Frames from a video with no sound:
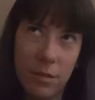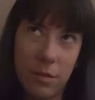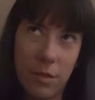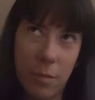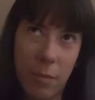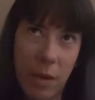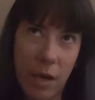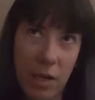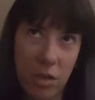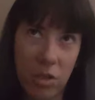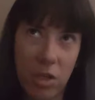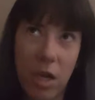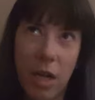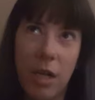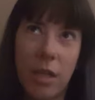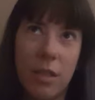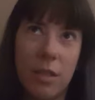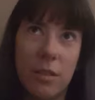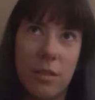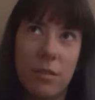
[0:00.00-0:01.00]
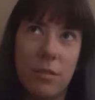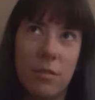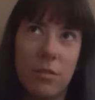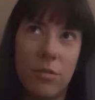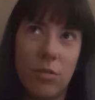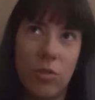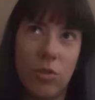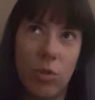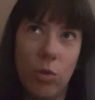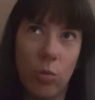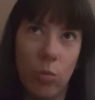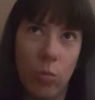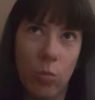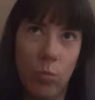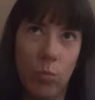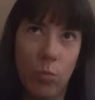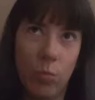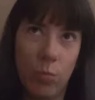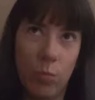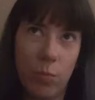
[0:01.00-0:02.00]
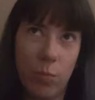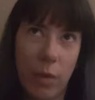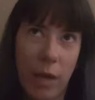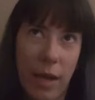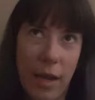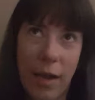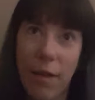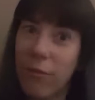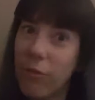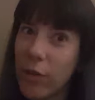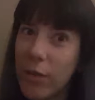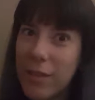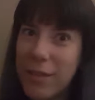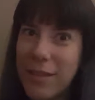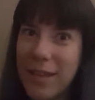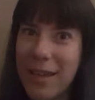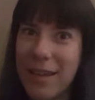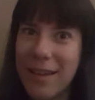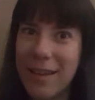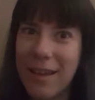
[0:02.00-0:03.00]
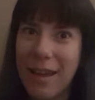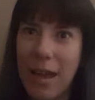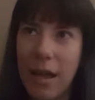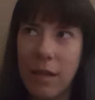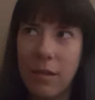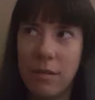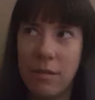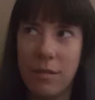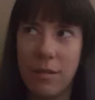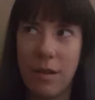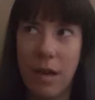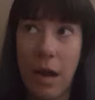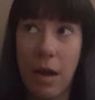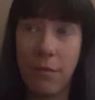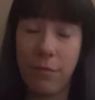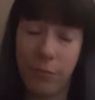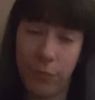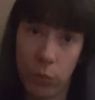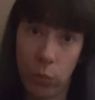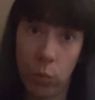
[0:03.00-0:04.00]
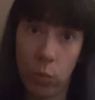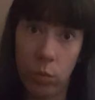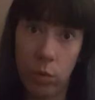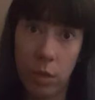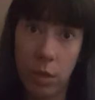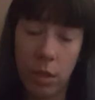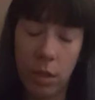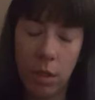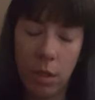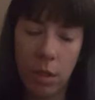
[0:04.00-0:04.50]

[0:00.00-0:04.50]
a paycheck, to pay everything and have food.